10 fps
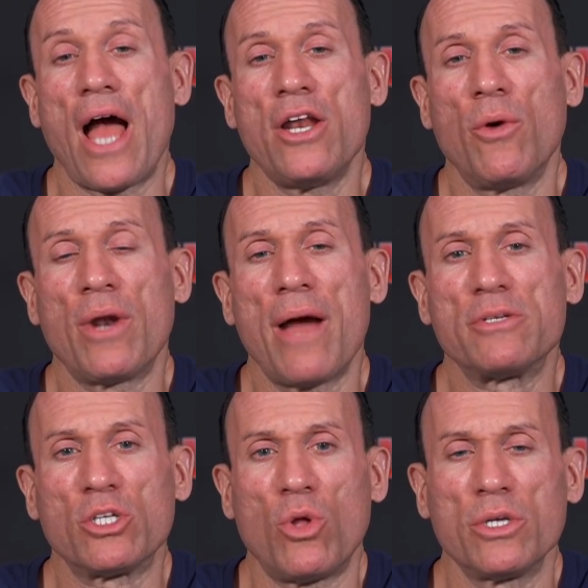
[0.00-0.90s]
I, know when I
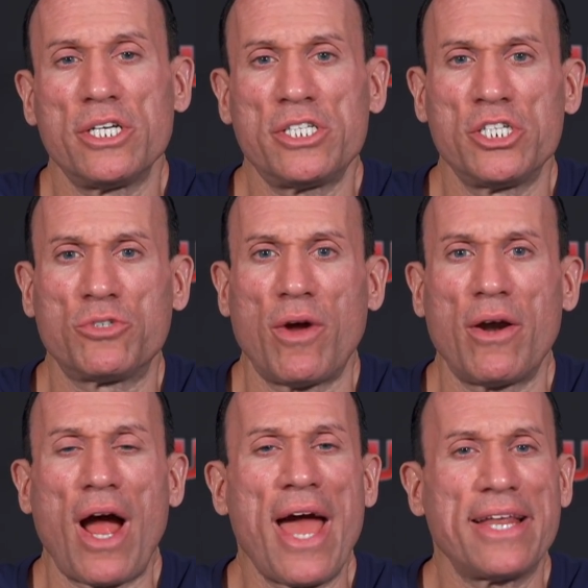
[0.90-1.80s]
was a long distance
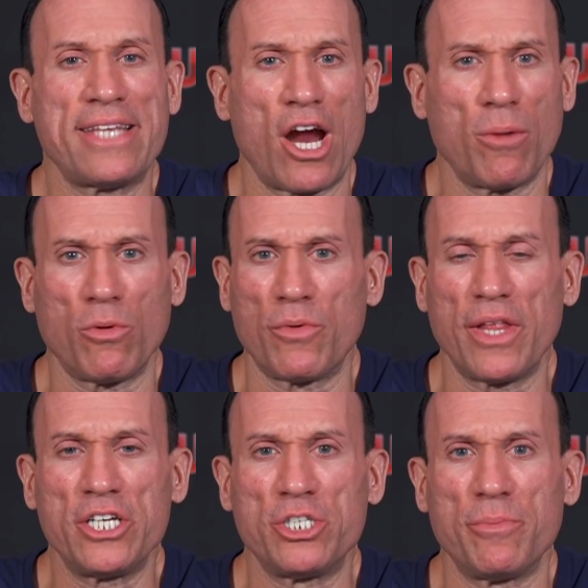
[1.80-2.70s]
runner, I had a terrible
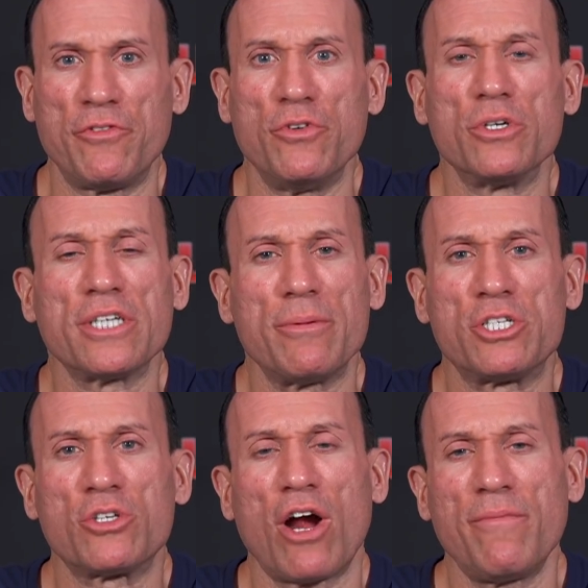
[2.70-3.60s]
relationship with food because I would
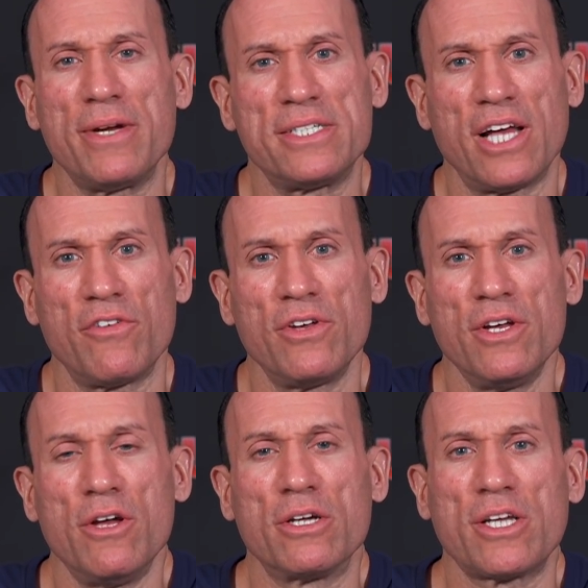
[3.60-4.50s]
starve myself
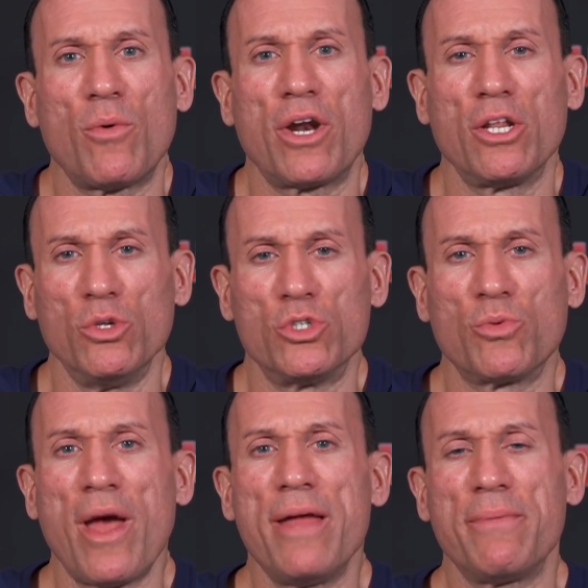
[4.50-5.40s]
because I wanted to lose
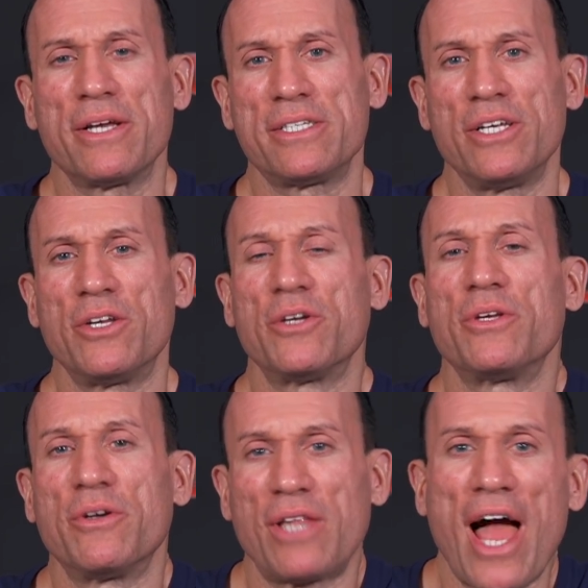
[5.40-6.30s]
weight because you know you're,
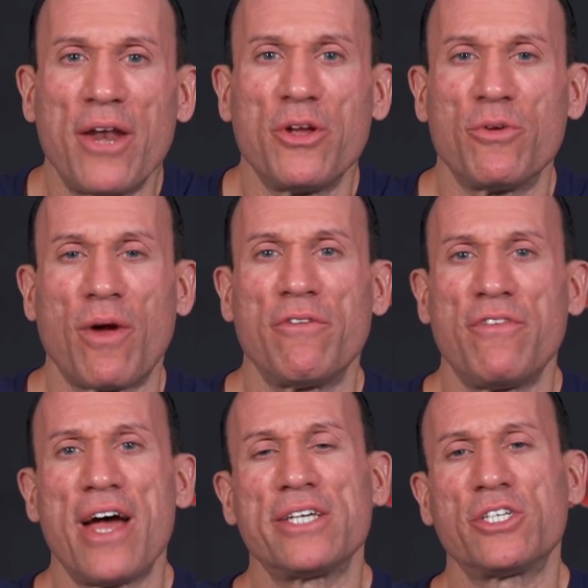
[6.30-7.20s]
you're lighter, you run
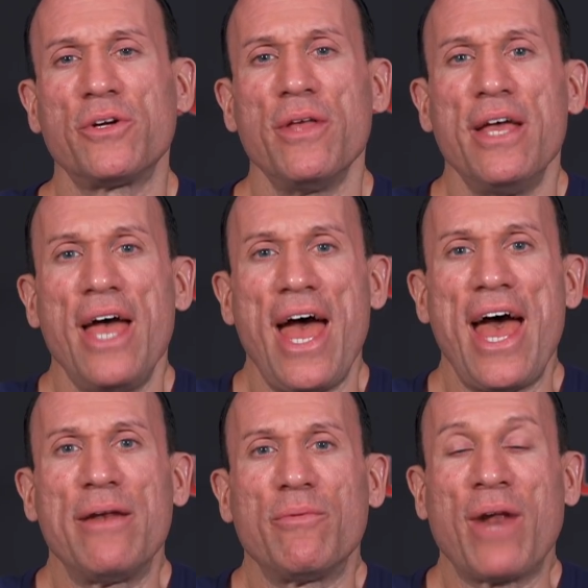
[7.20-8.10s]
faster.
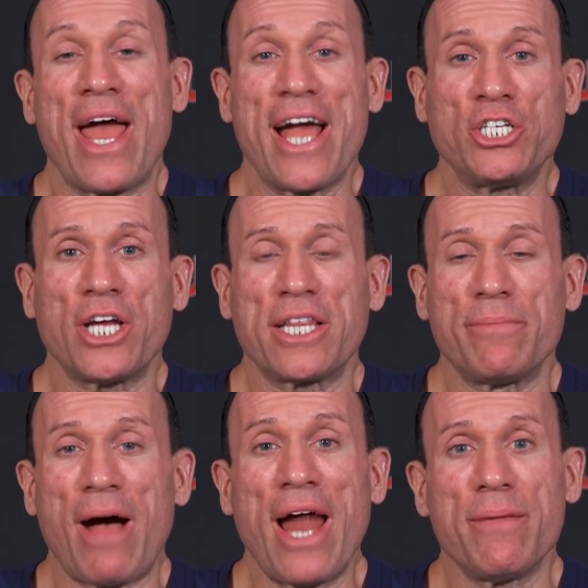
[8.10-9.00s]
And when I actually got
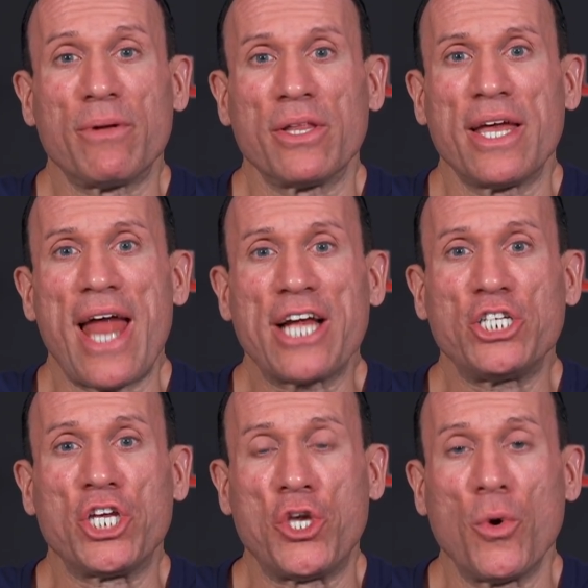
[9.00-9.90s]
to bodybuilding, it
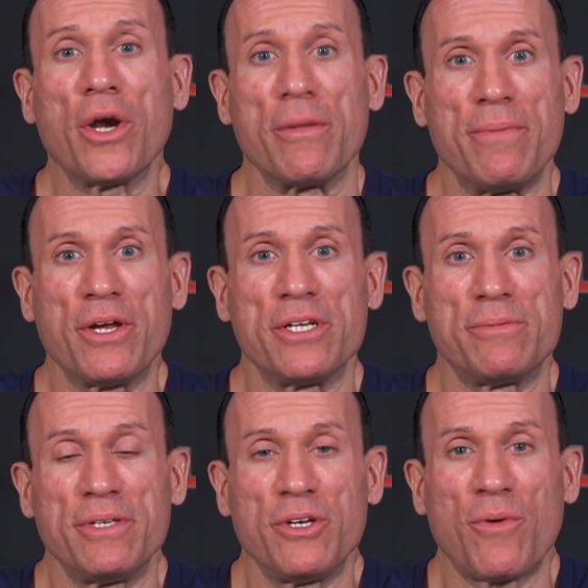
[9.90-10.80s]
actually cured it
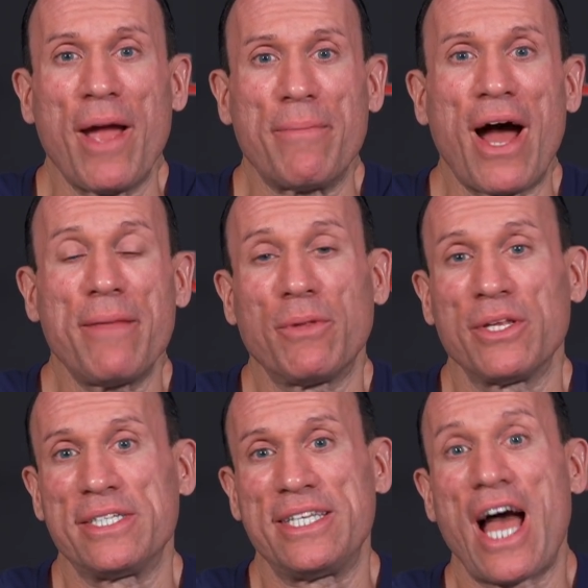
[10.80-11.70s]
because you're right,
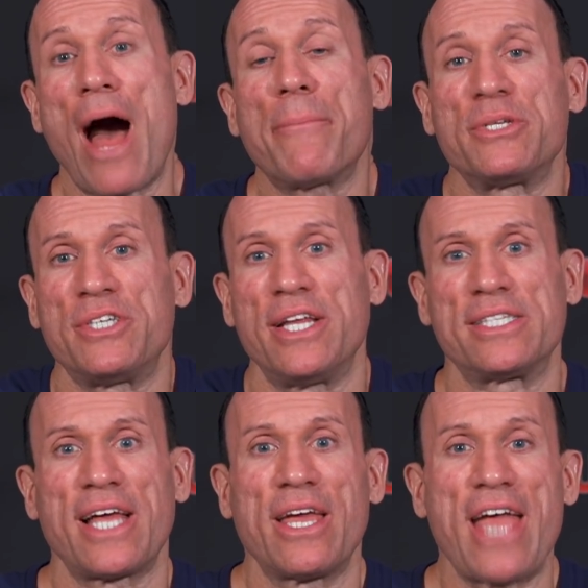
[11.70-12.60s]
bodybuilding is the opposite.
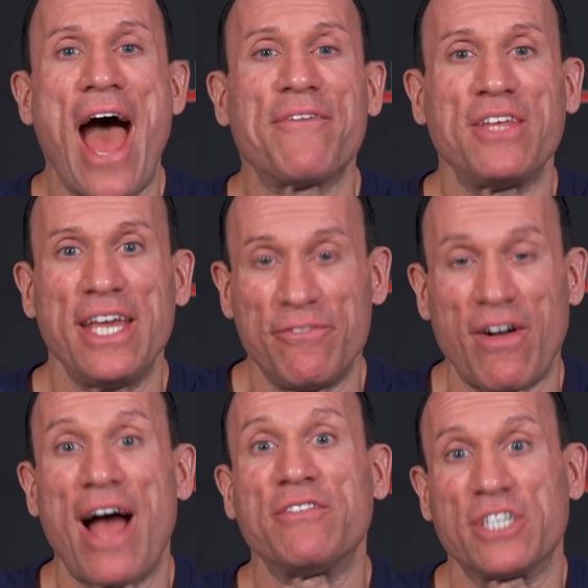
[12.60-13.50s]
It's like you have to eat
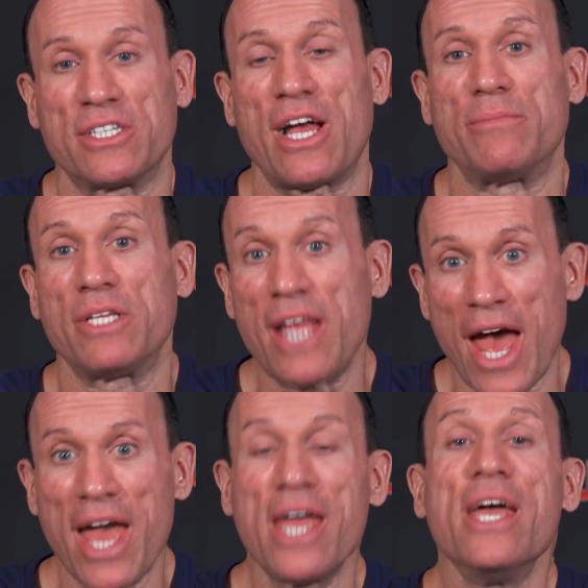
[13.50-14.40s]
five, six times a
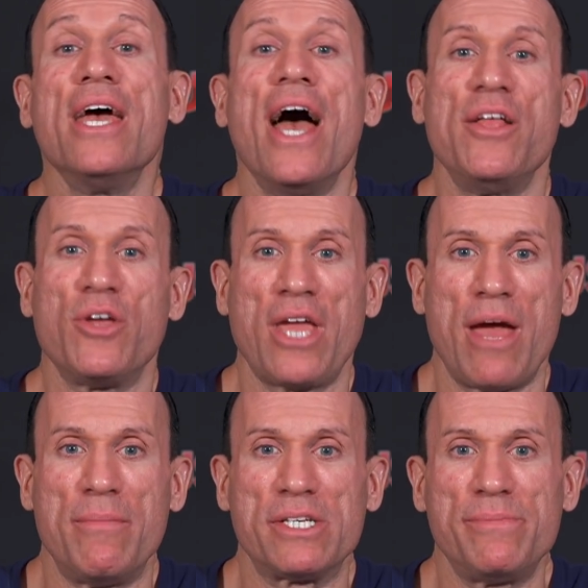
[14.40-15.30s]
day and you
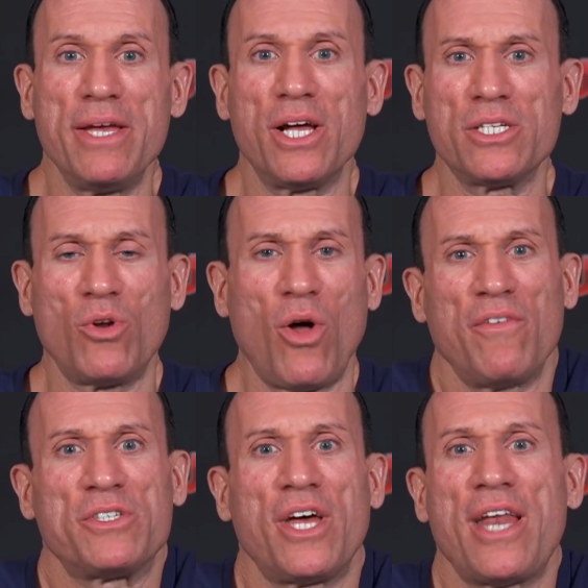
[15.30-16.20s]
can't miss meals. And all
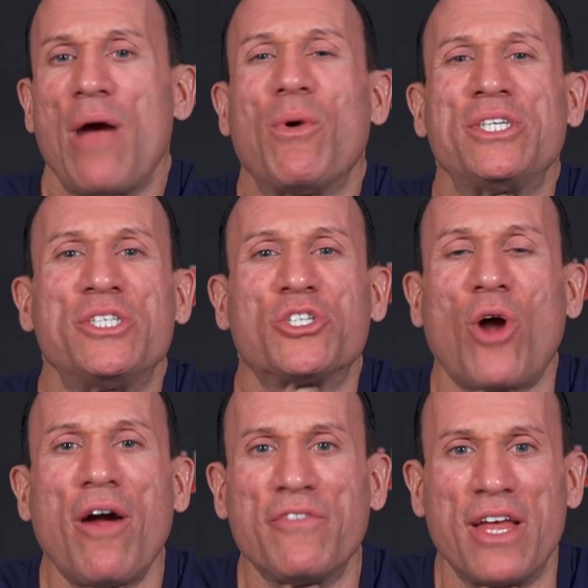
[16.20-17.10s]
of a sudden I wasn't
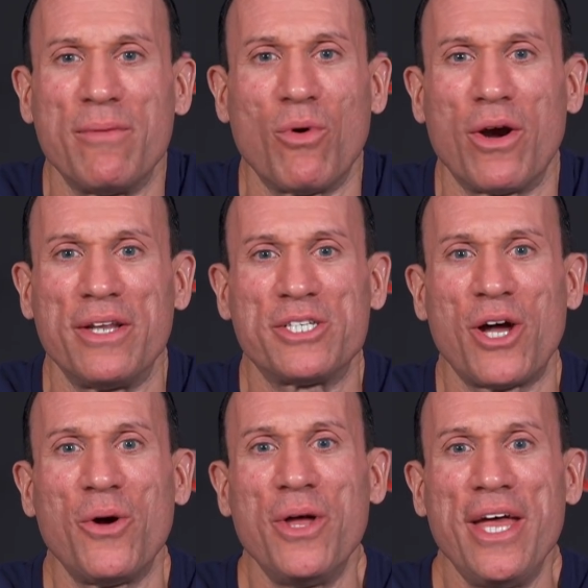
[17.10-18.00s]
starved anymore. And
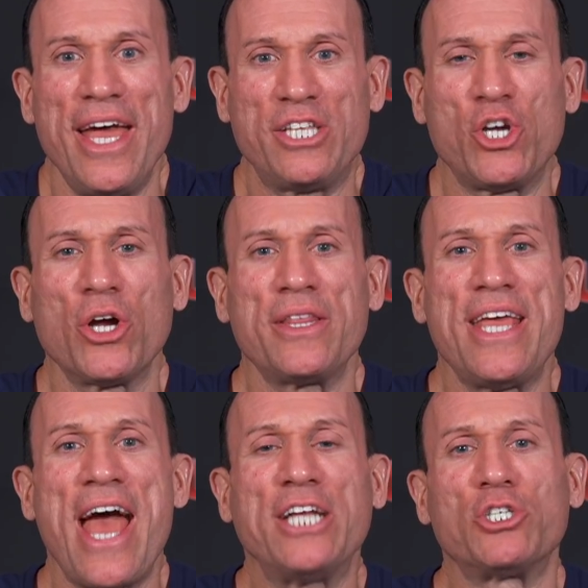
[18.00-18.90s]
so it took
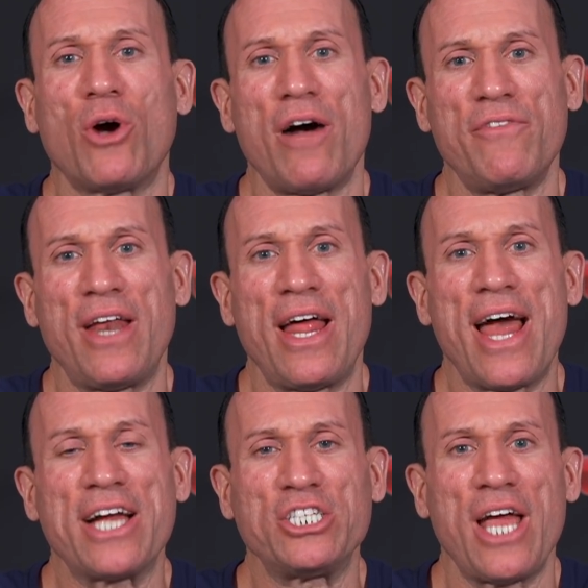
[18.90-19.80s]
the edge off and I
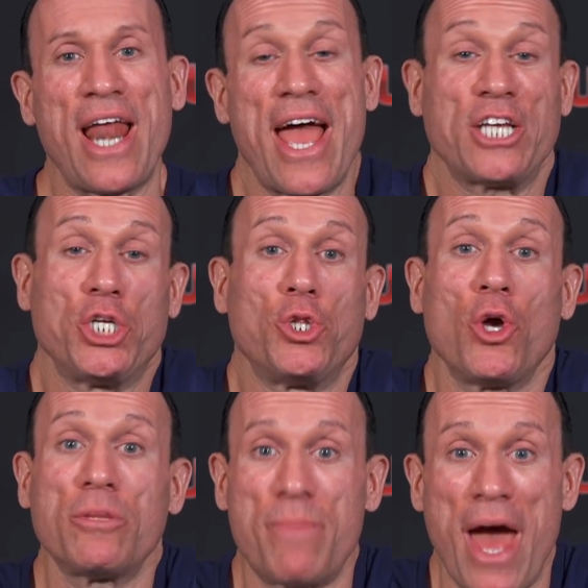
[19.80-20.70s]
actually and I actually
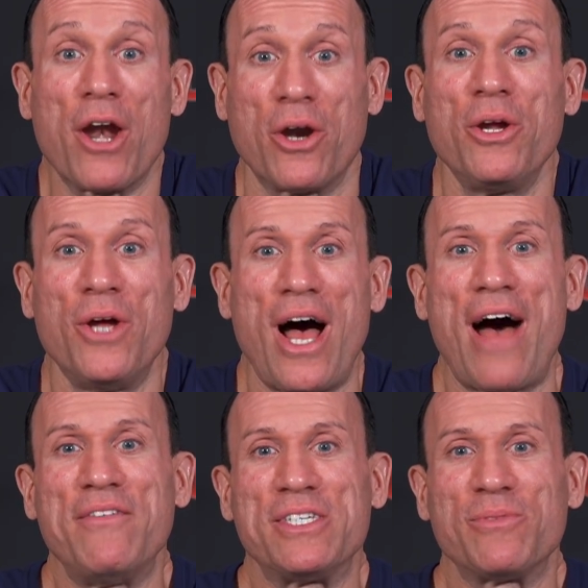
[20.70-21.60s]
looked better,
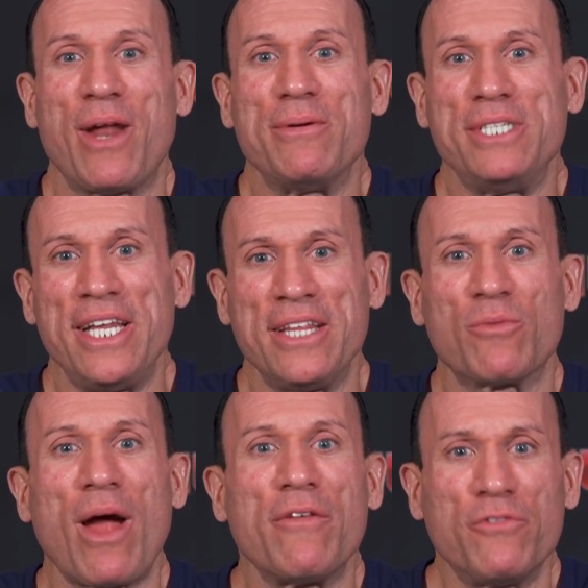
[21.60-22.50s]
obviously, when I was eating yeah. the
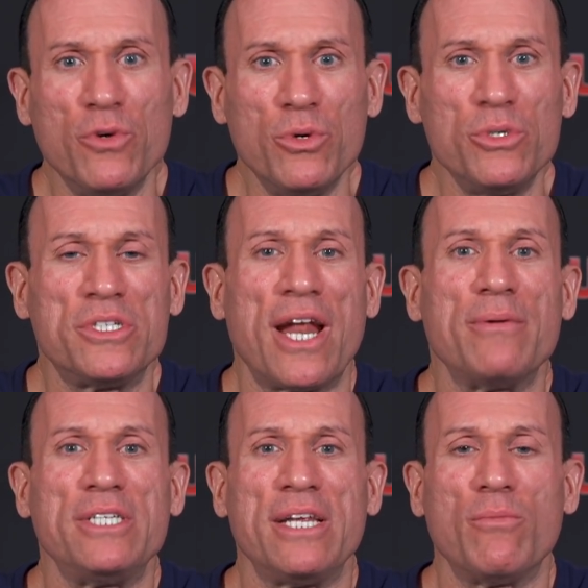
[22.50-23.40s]
right foods and I
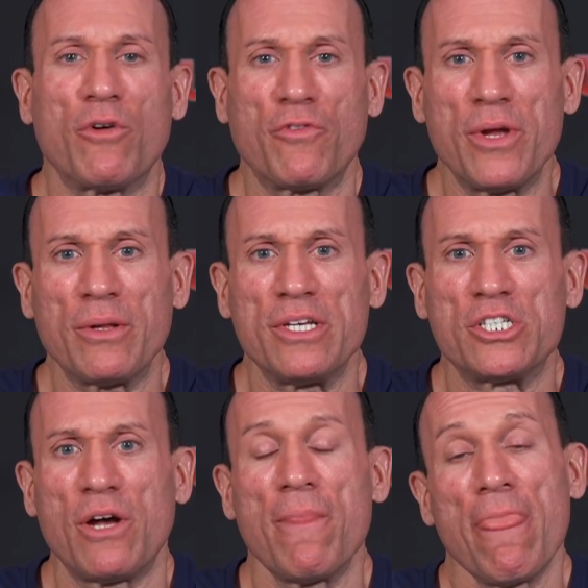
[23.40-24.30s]
was eating more frequently.
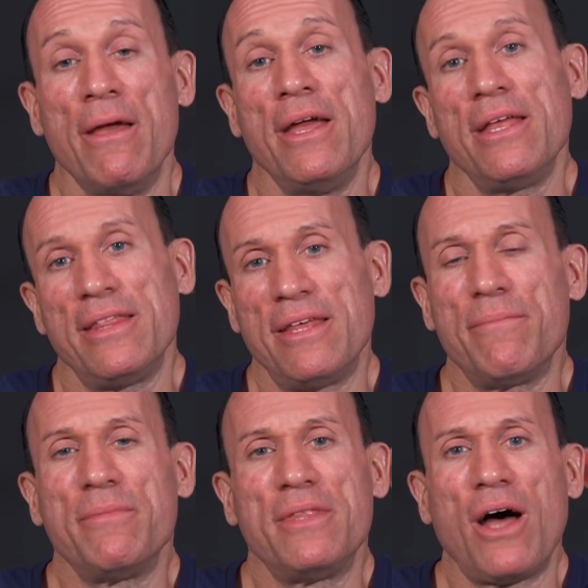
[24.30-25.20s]
So
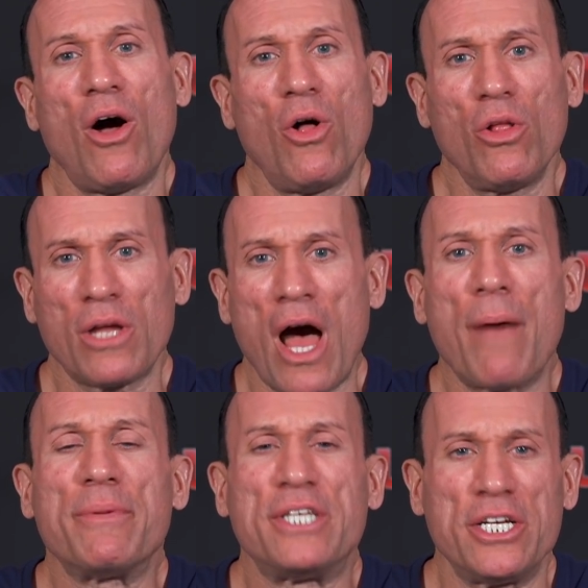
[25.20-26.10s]
the the whole
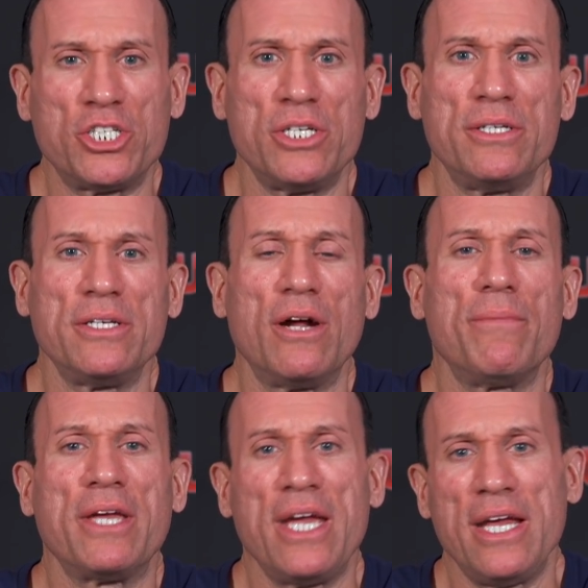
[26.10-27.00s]
competition, you know,
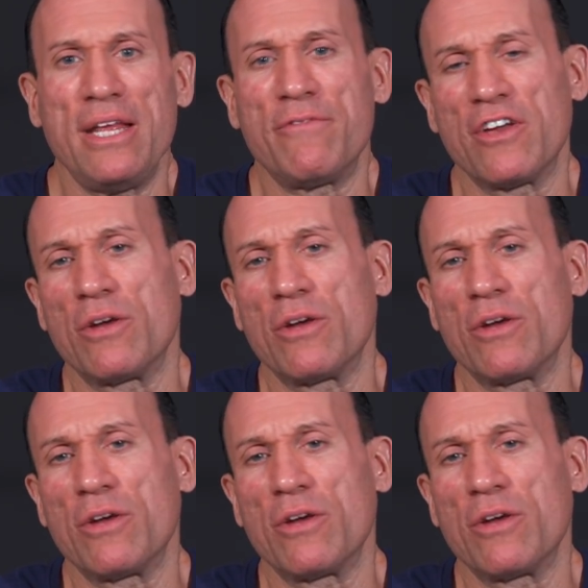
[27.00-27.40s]
bikini figure,